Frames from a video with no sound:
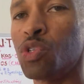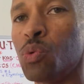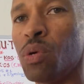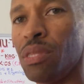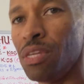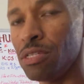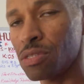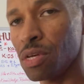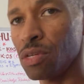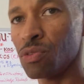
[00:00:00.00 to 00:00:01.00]
doing these
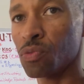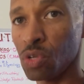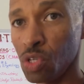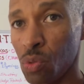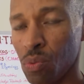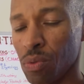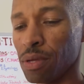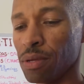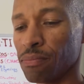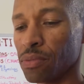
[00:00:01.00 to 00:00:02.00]
things for you.
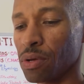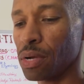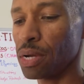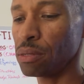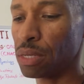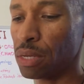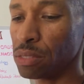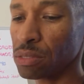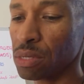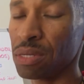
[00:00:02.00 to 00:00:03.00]
All right, and
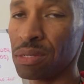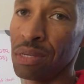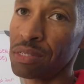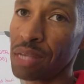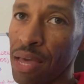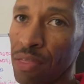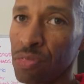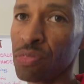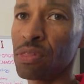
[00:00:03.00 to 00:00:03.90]
it's at